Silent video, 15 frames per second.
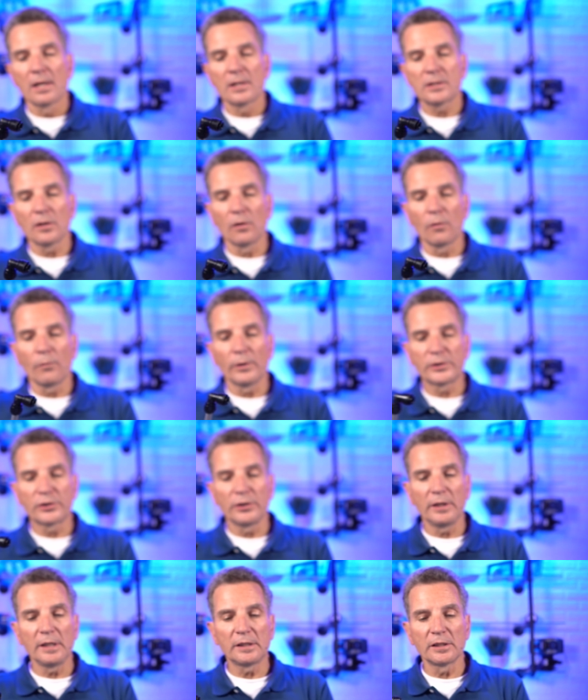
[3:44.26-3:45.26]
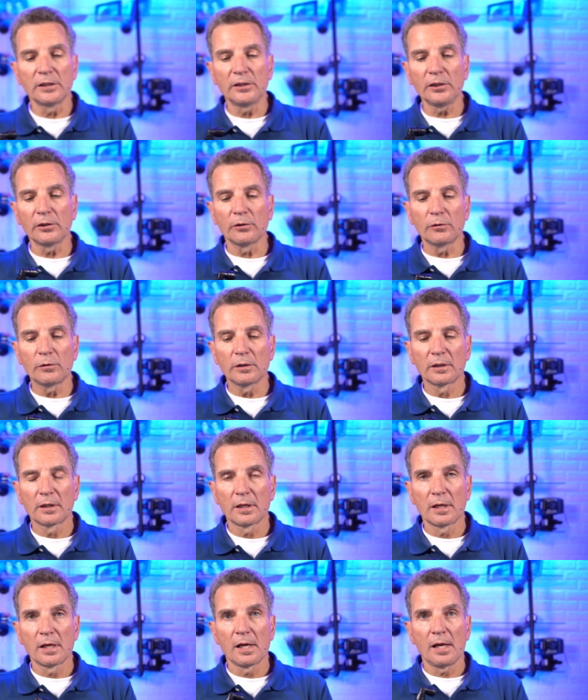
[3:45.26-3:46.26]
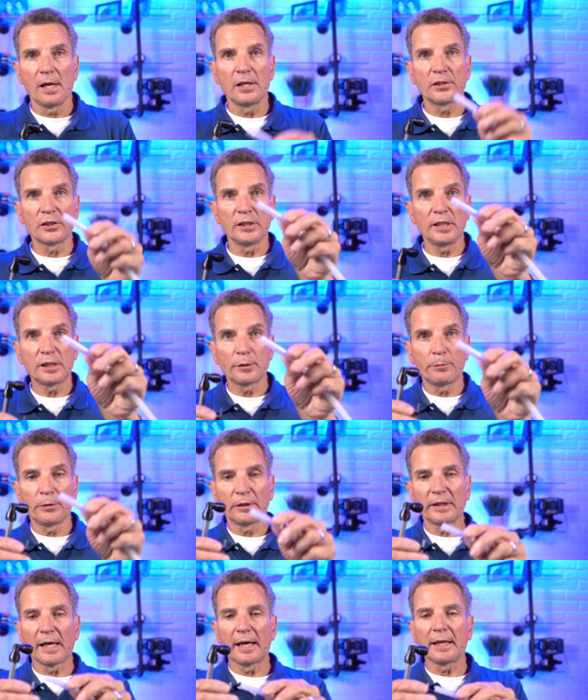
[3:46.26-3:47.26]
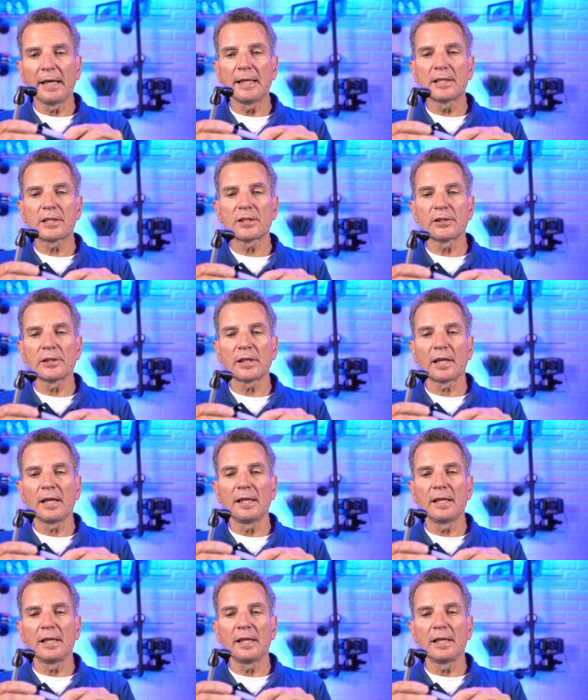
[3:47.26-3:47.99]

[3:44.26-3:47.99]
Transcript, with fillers: So what you need to do is you need to put that insert